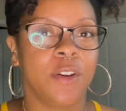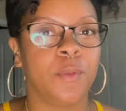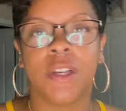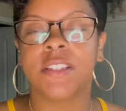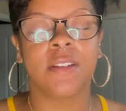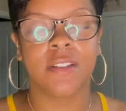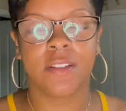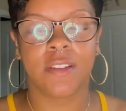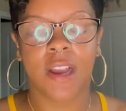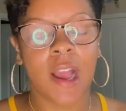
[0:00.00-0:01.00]
It wasn't
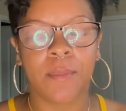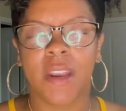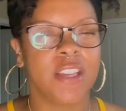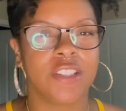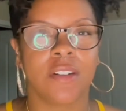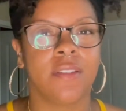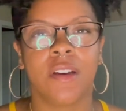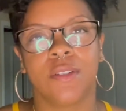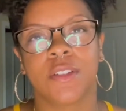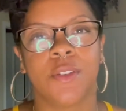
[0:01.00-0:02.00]
the combination of
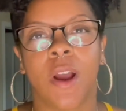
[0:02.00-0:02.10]
those two.